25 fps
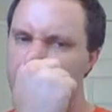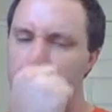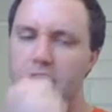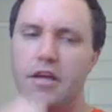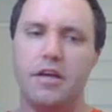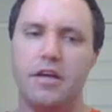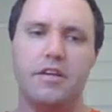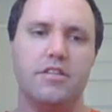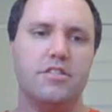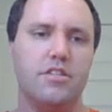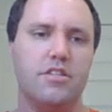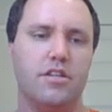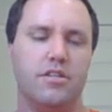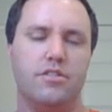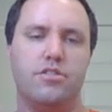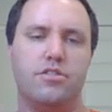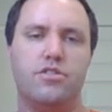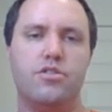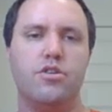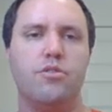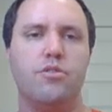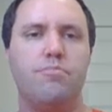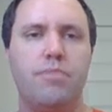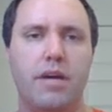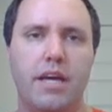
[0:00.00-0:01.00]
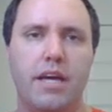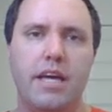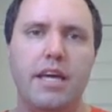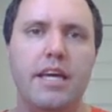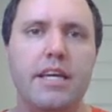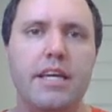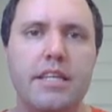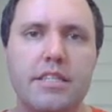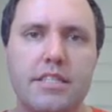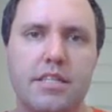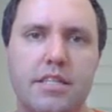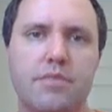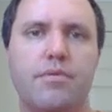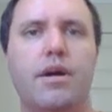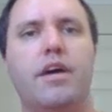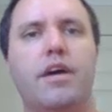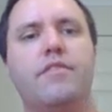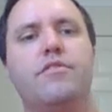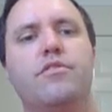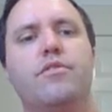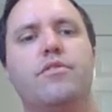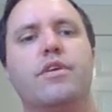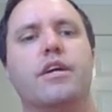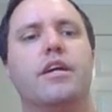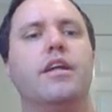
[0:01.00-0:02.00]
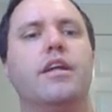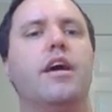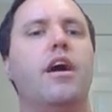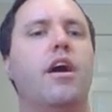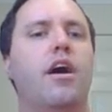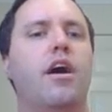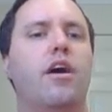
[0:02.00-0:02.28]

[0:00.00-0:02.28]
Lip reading: so super easy way of doing it.